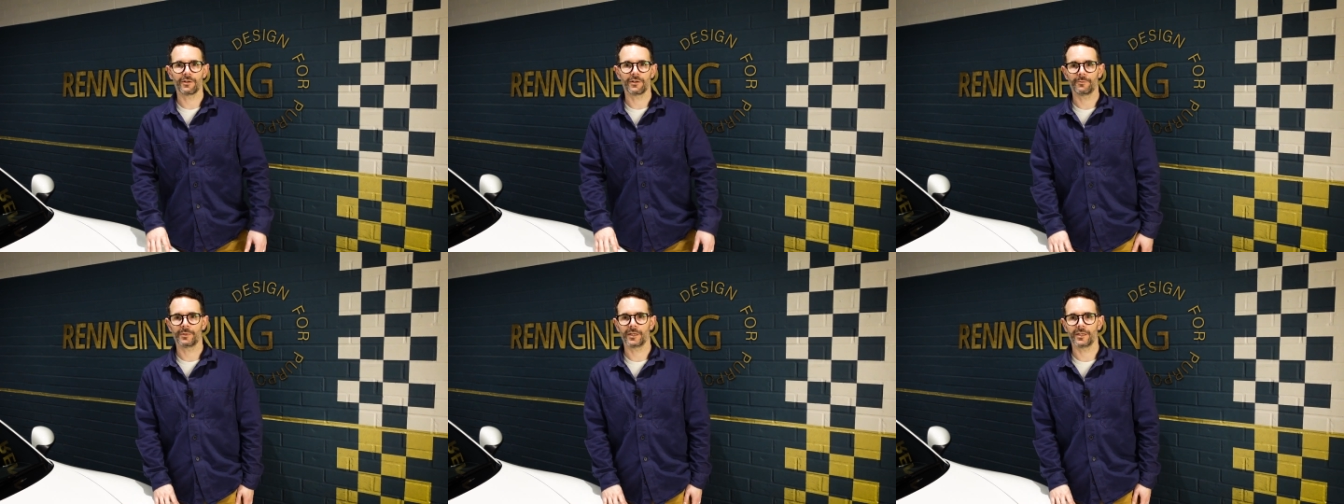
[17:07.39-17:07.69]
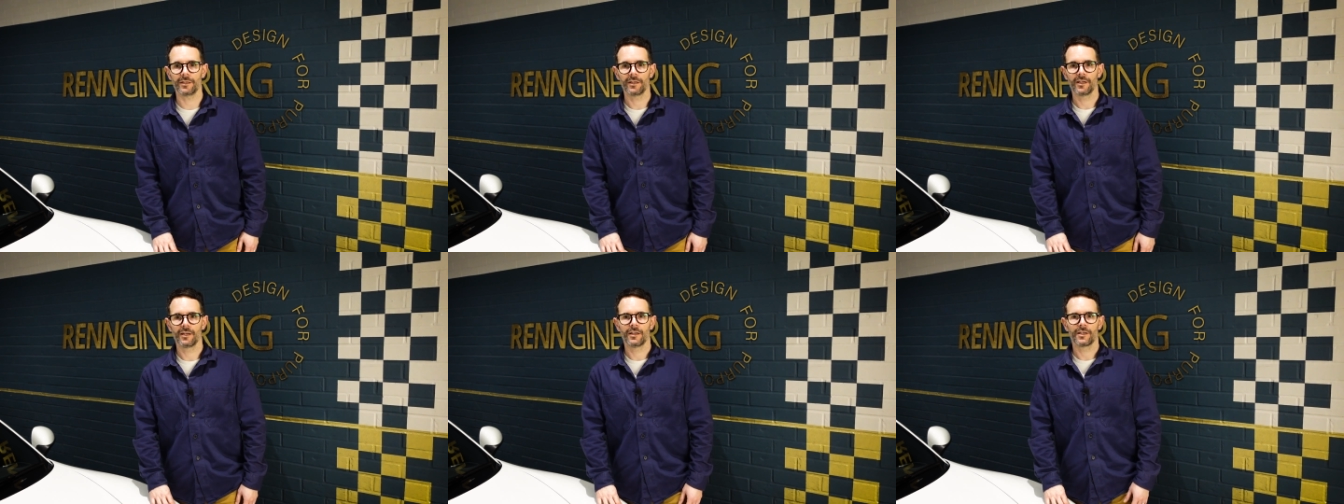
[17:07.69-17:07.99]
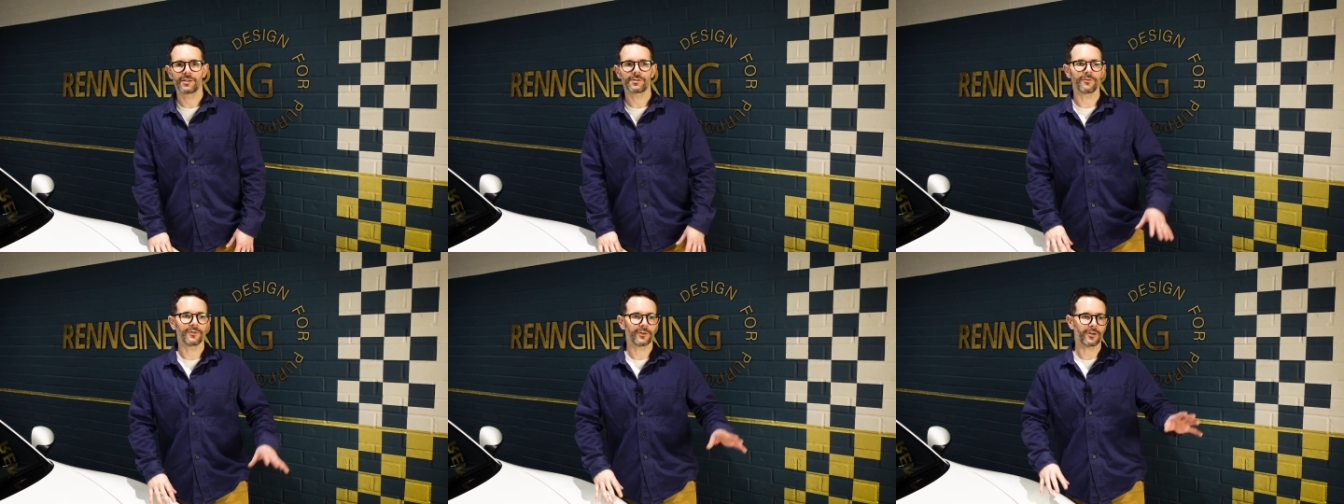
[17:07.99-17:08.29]
It'll be
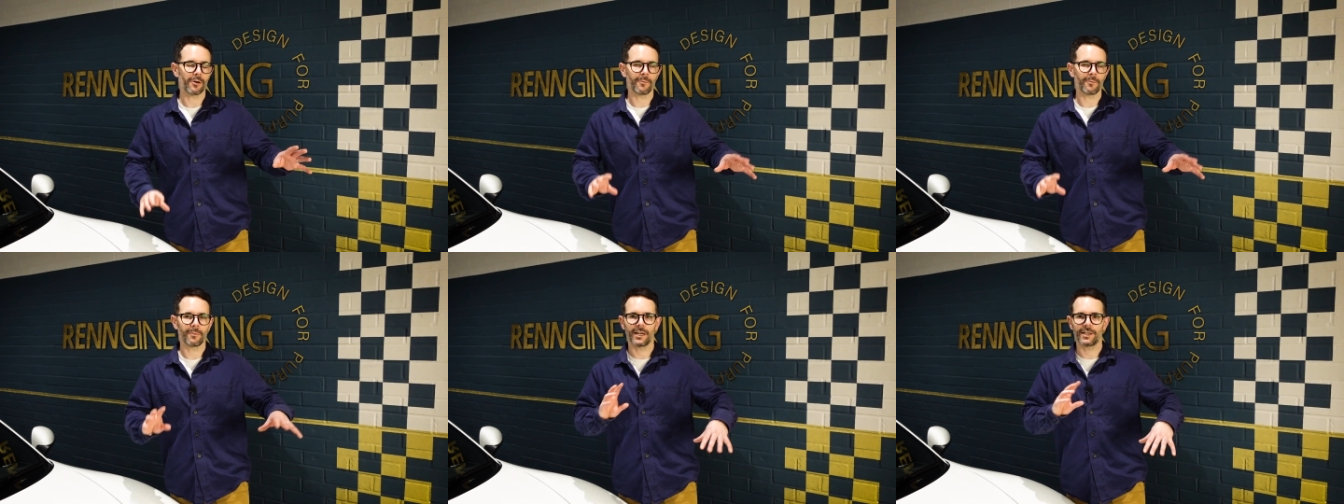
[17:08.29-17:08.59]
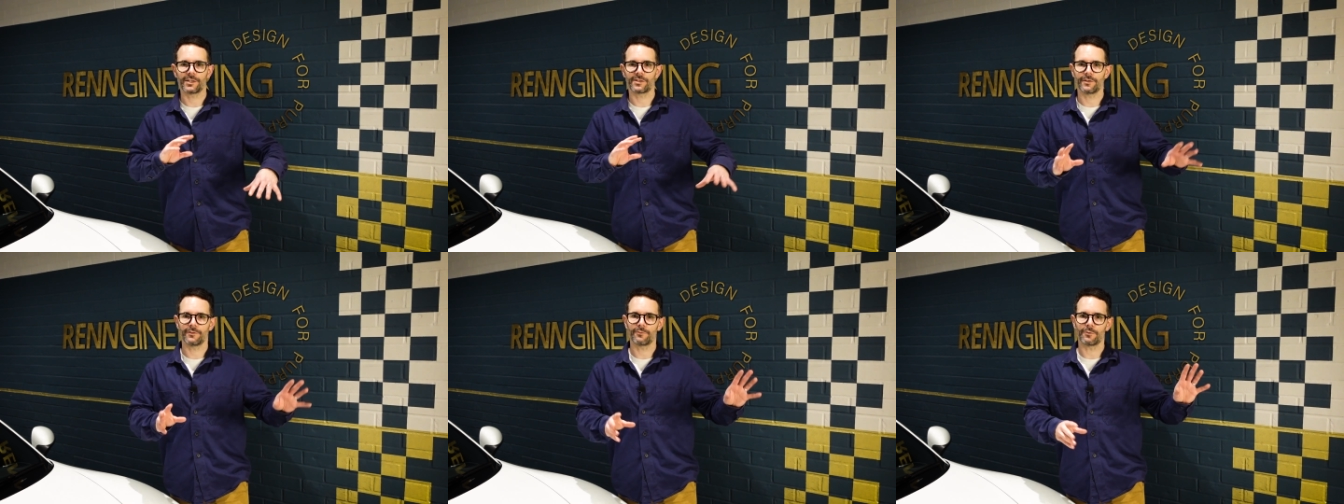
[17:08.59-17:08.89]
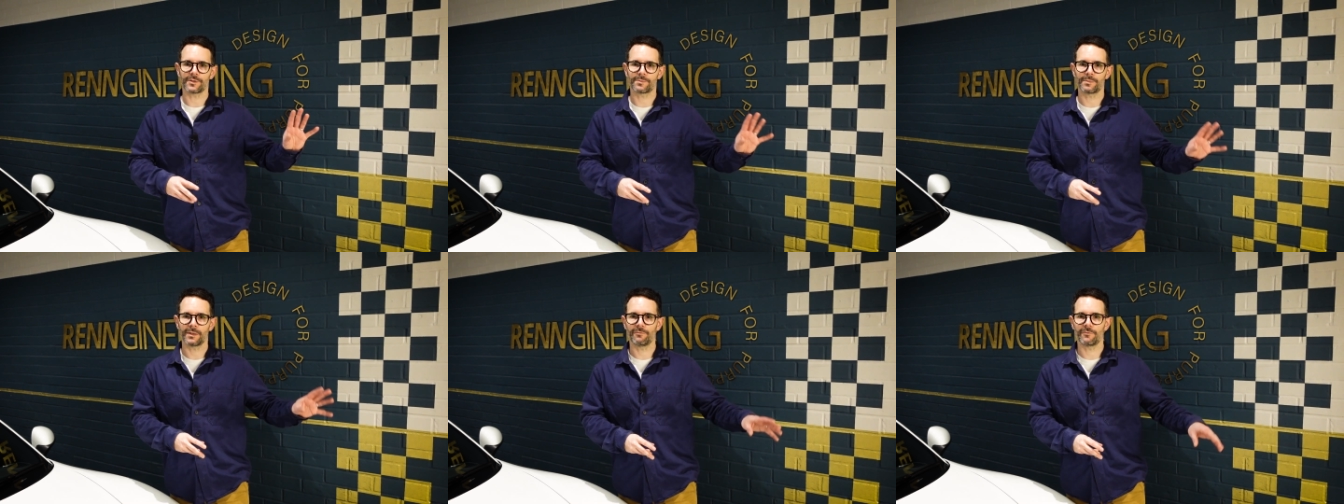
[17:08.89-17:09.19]
sort of a compilation of
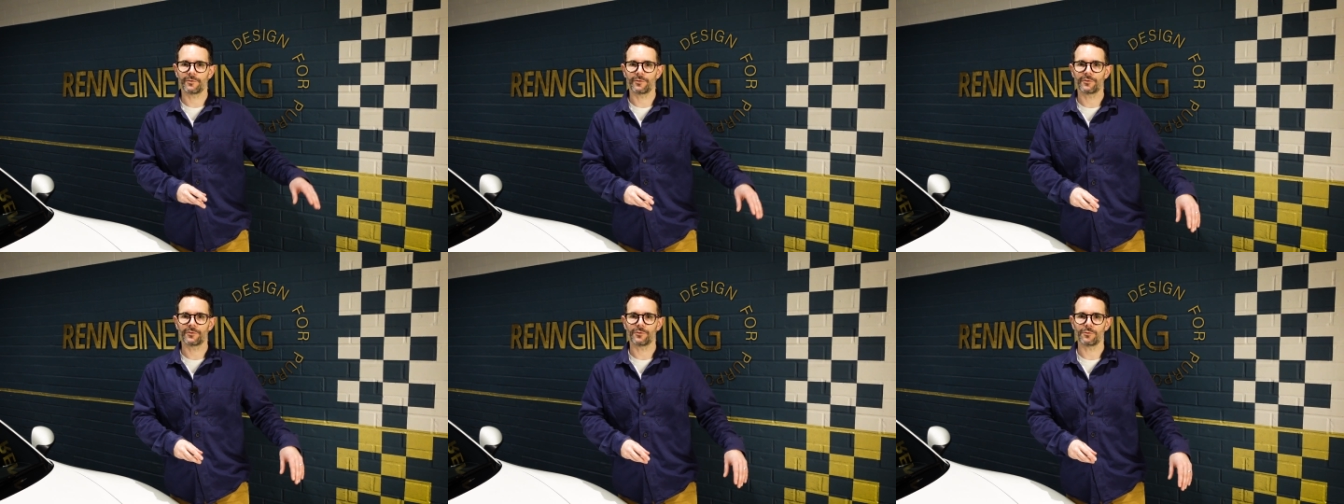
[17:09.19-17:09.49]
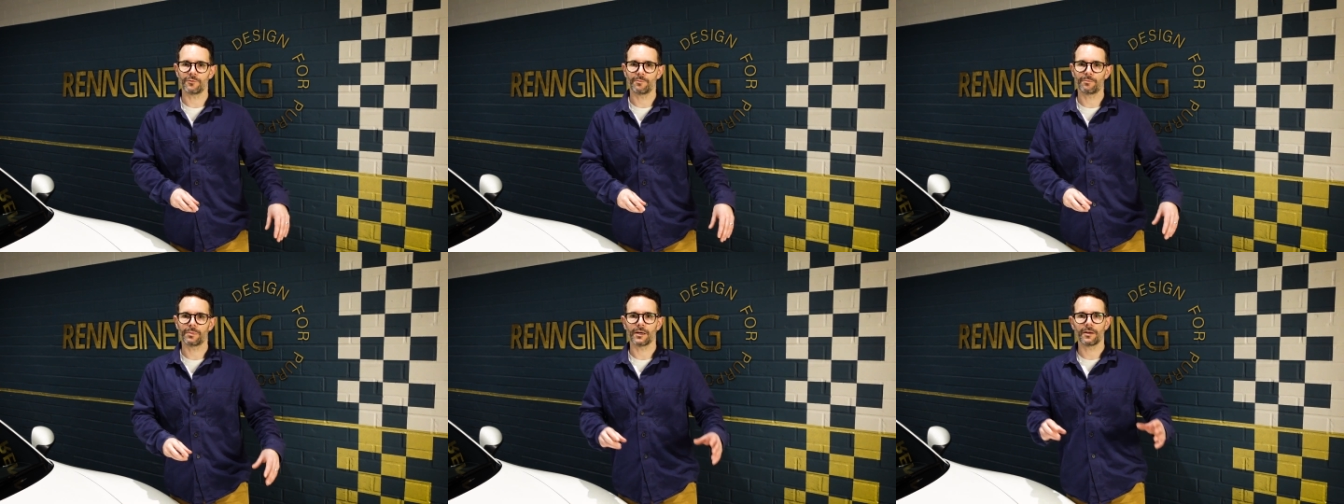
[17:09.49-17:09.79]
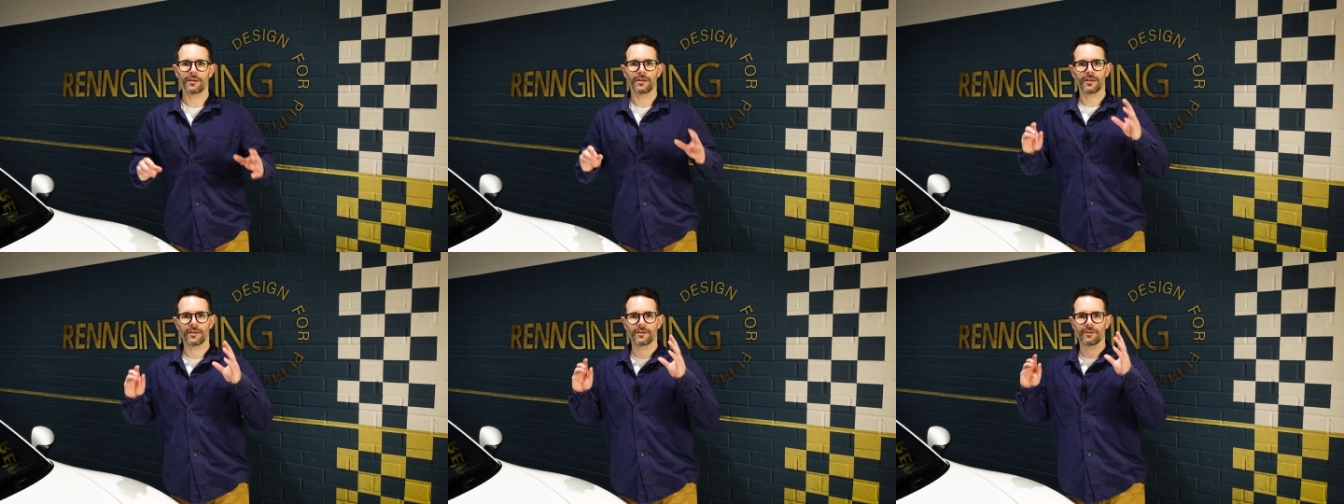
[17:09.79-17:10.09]
what's been before, but